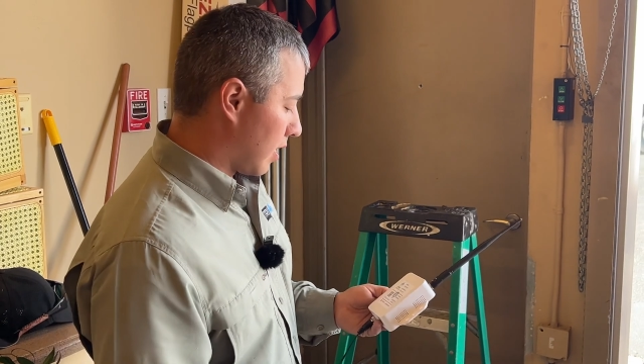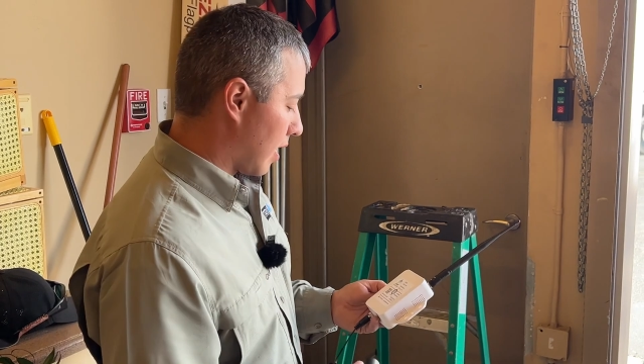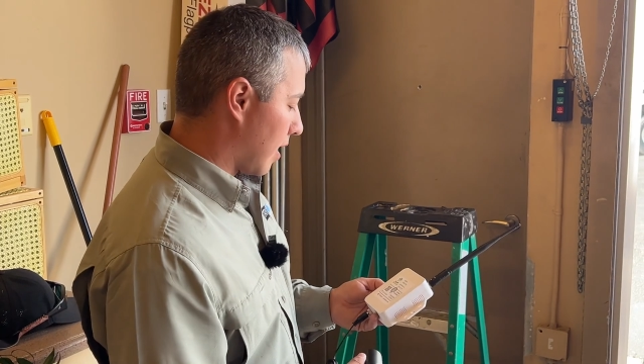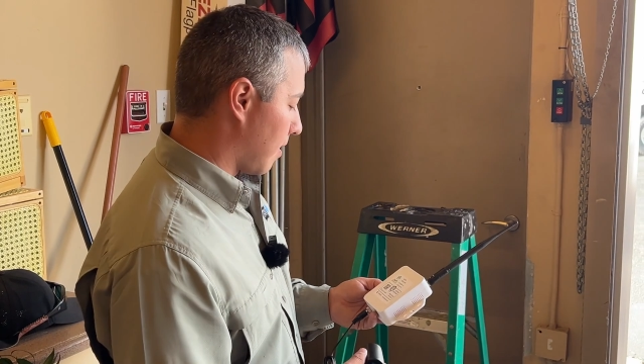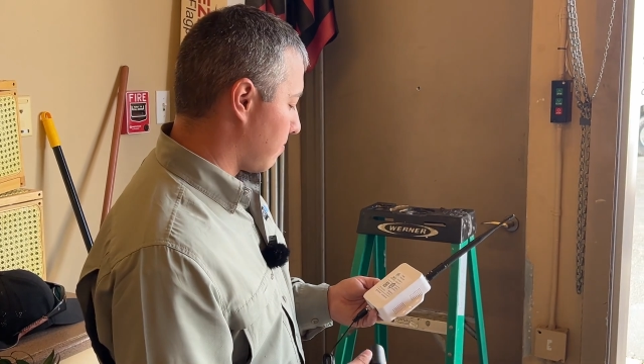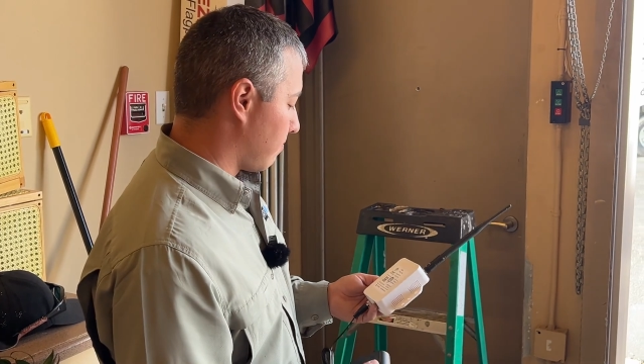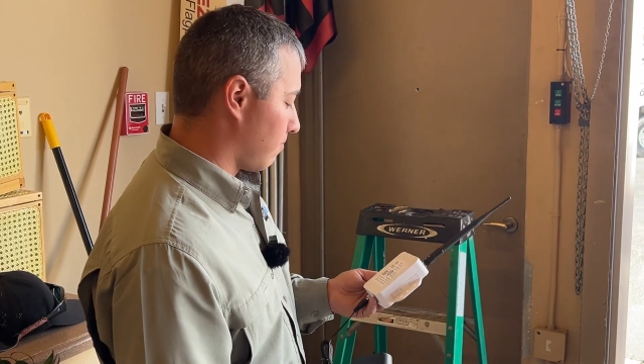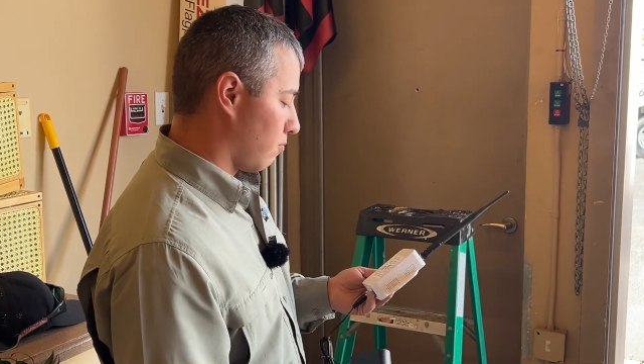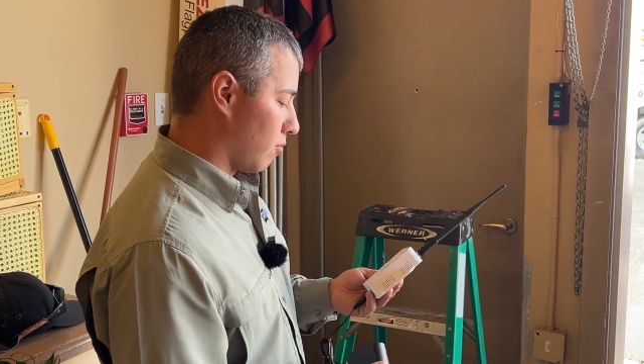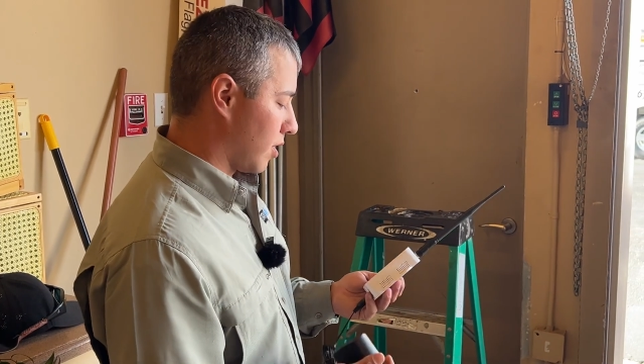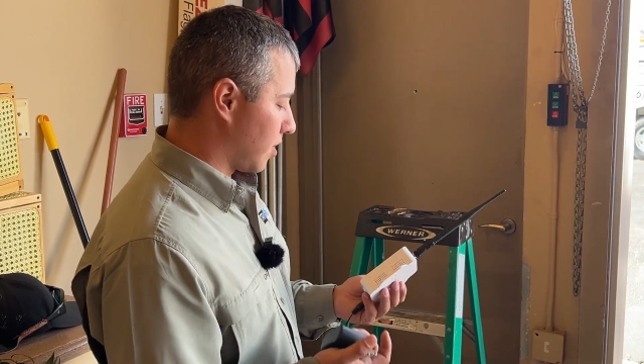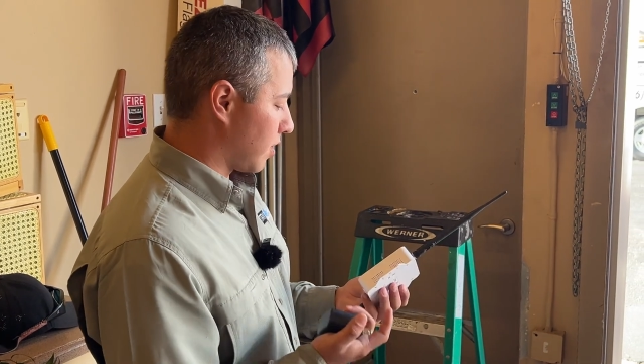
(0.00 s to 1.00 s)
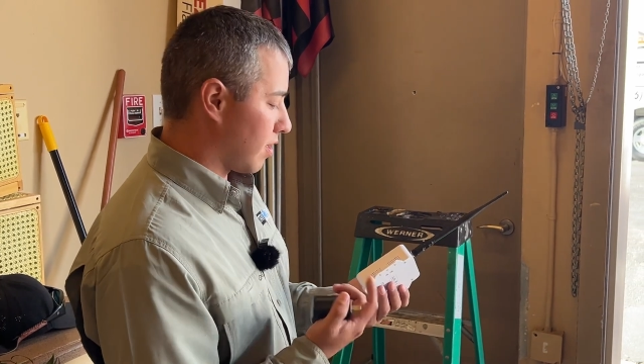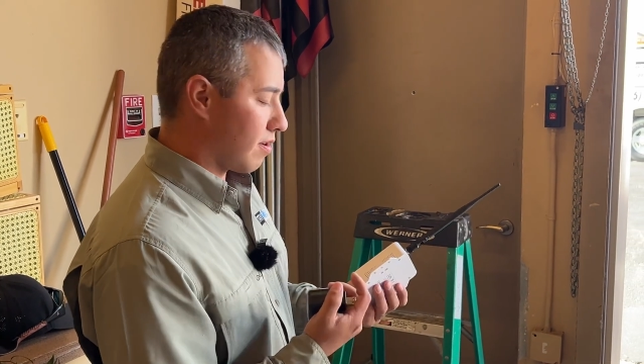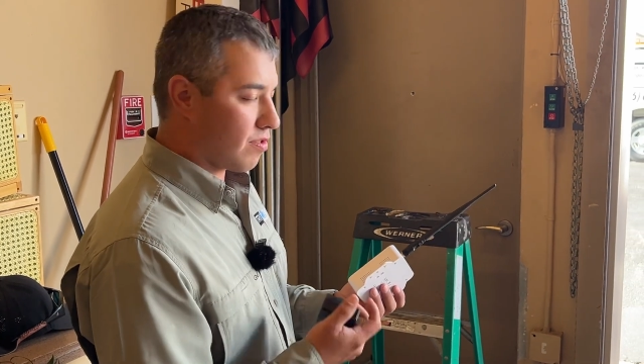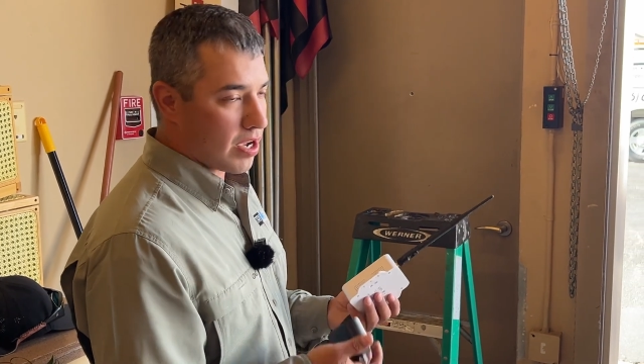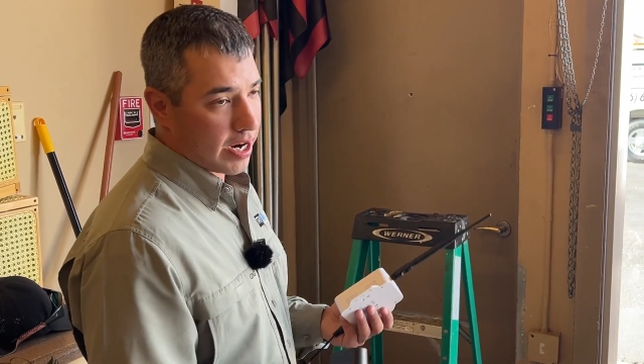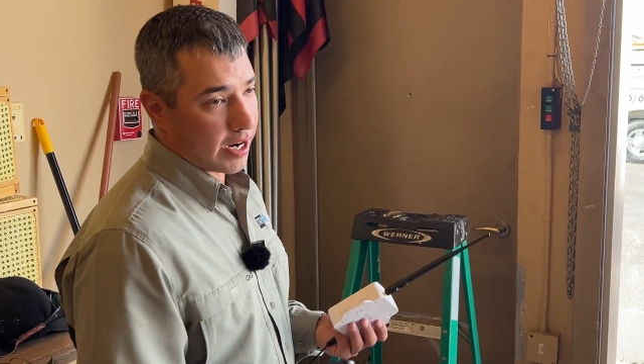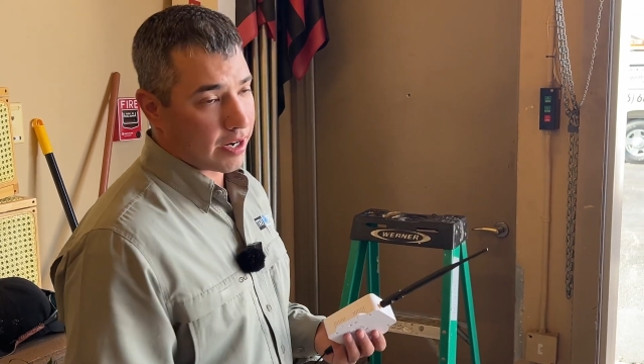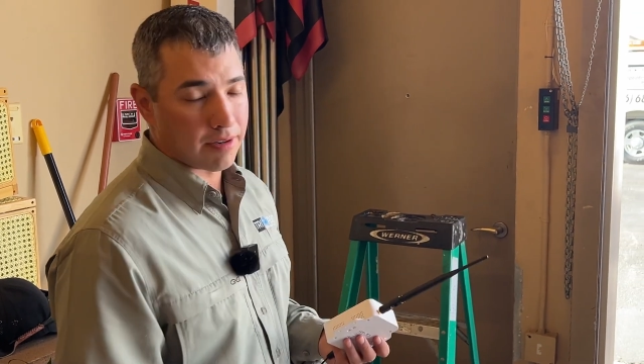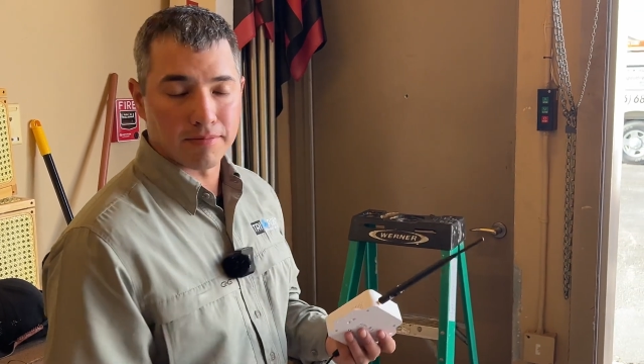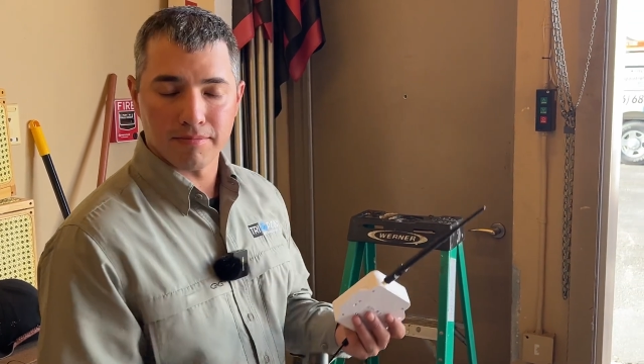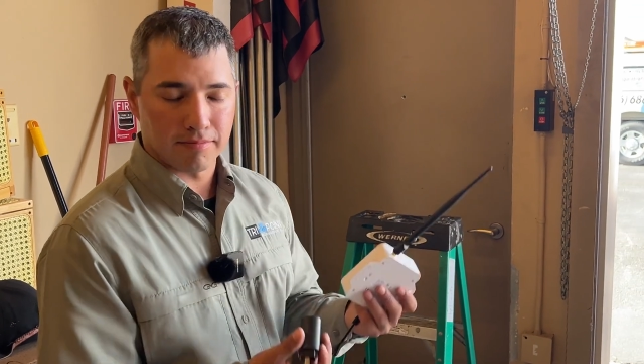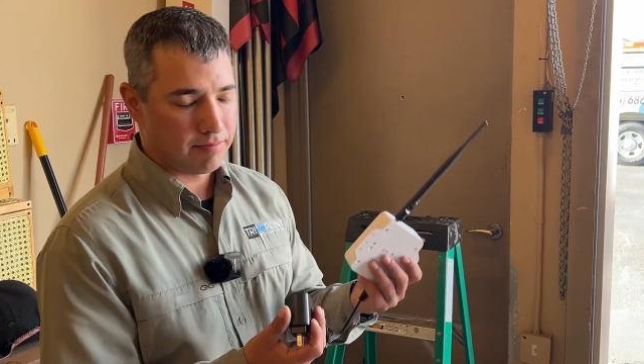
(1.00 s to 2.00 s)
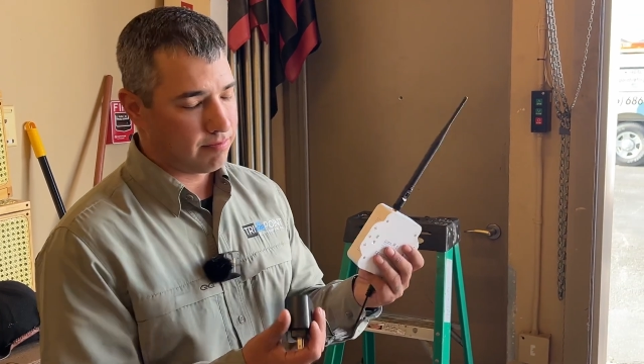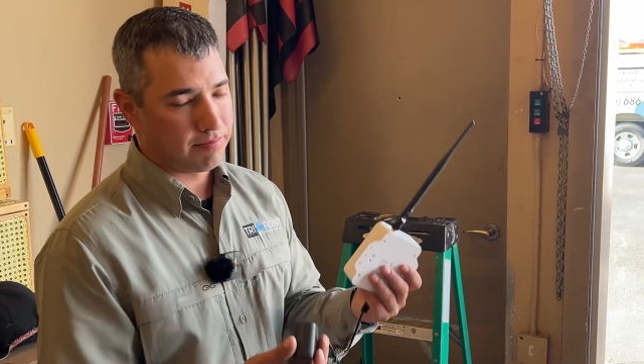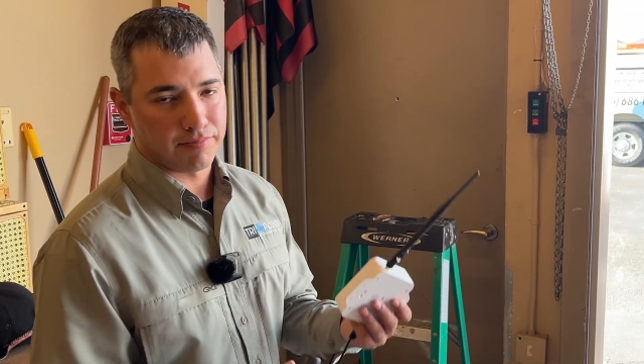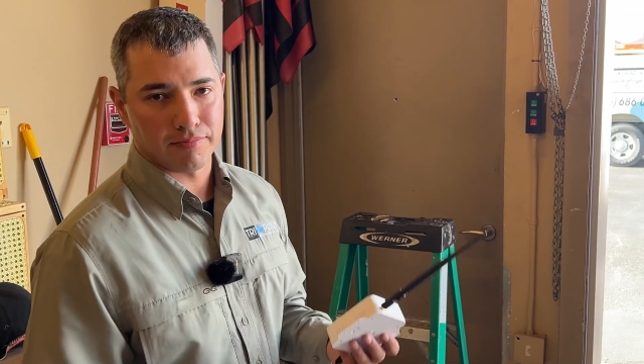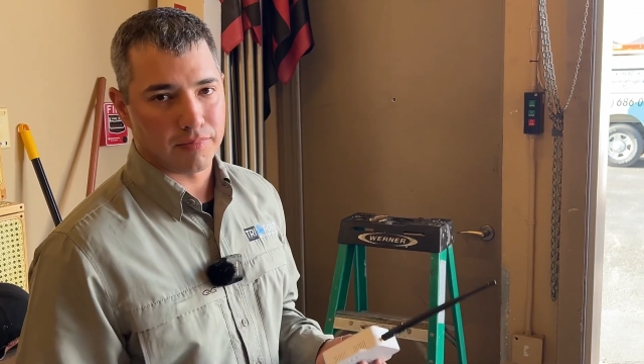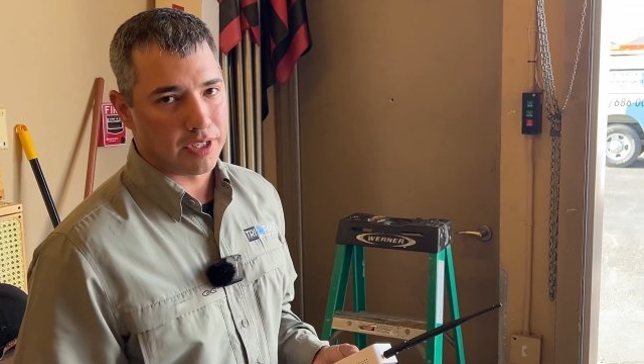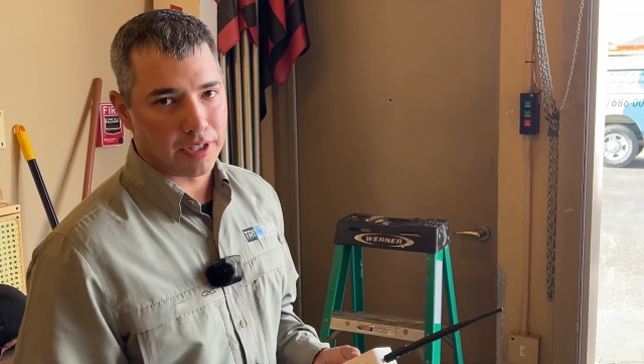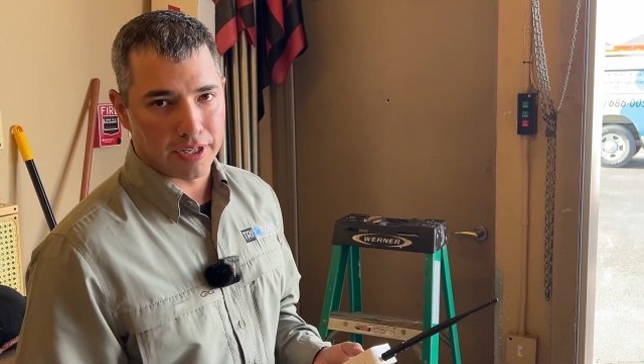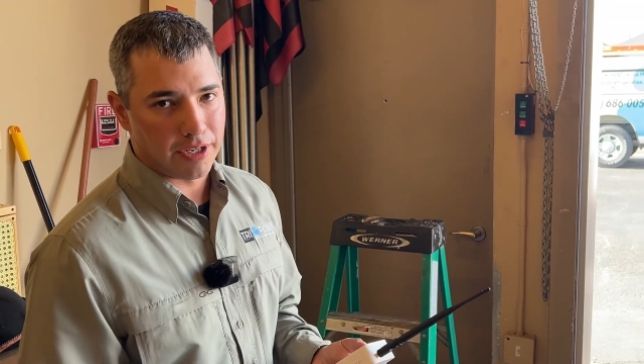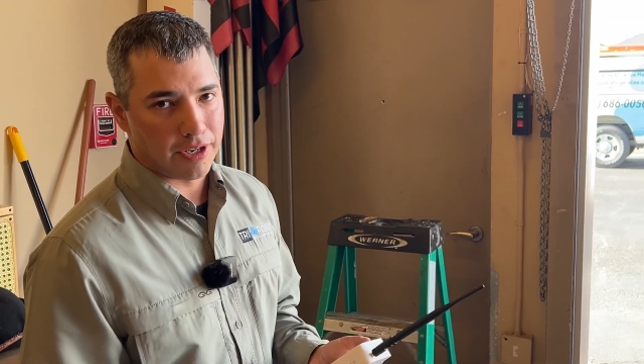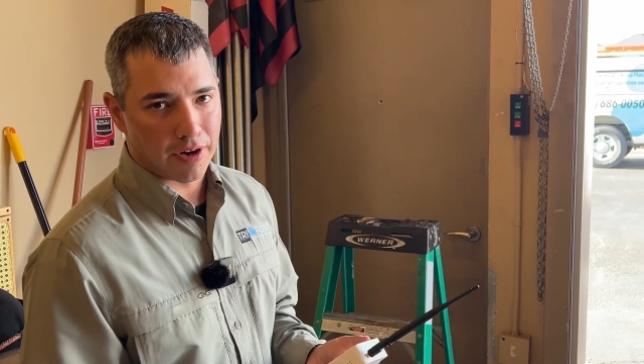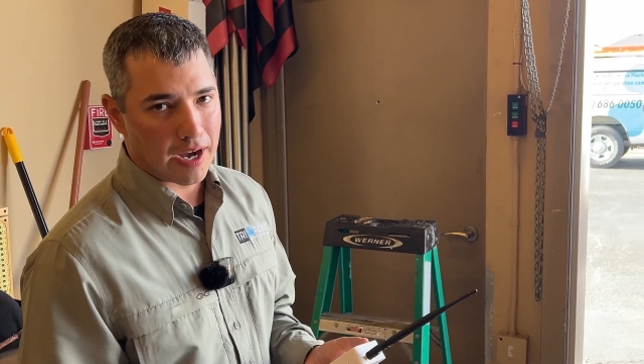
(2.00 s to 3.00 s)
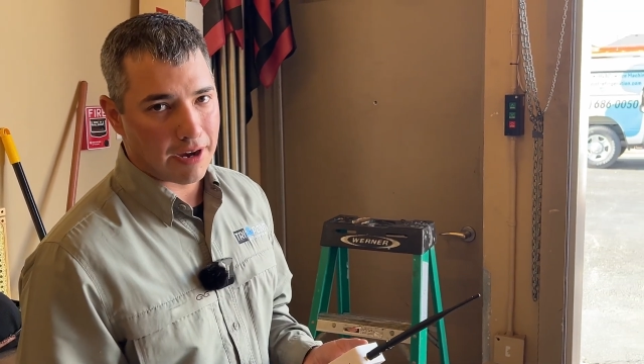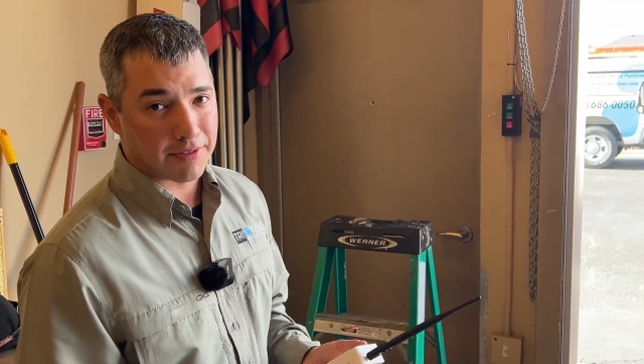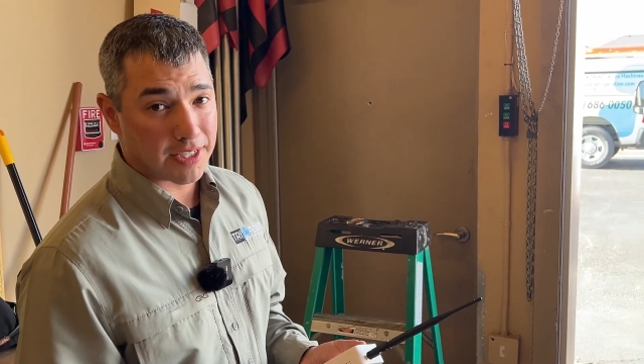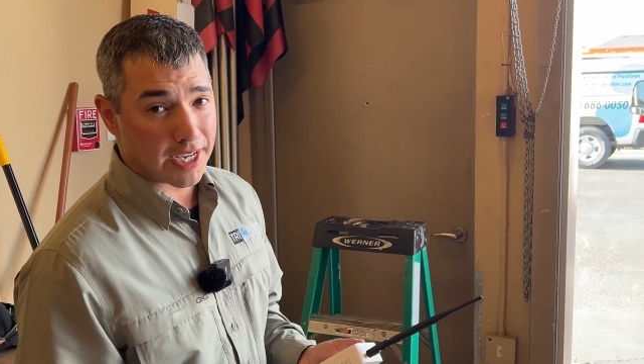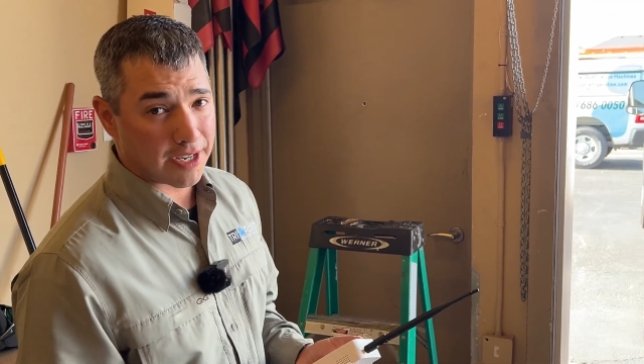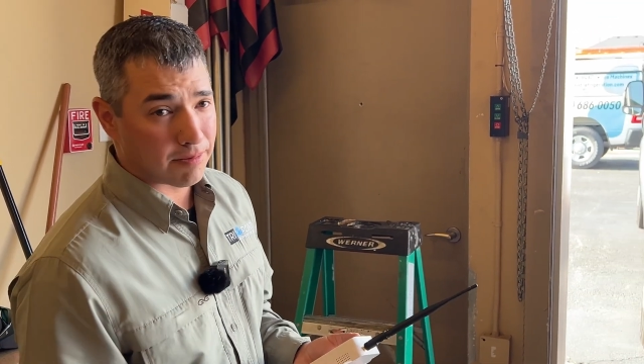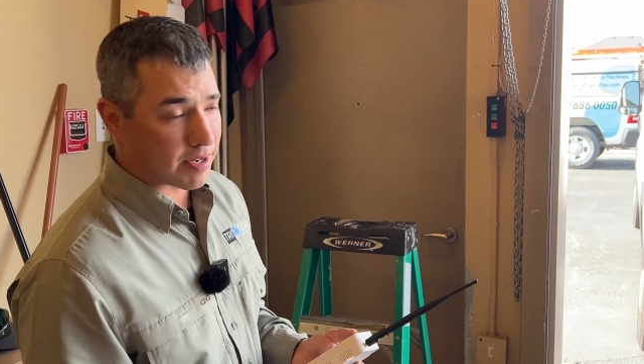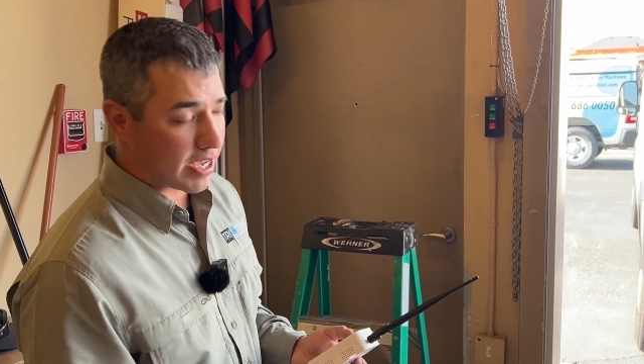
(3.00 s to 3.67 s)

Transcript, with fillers: Um, once they're there, you, you, don't have to take them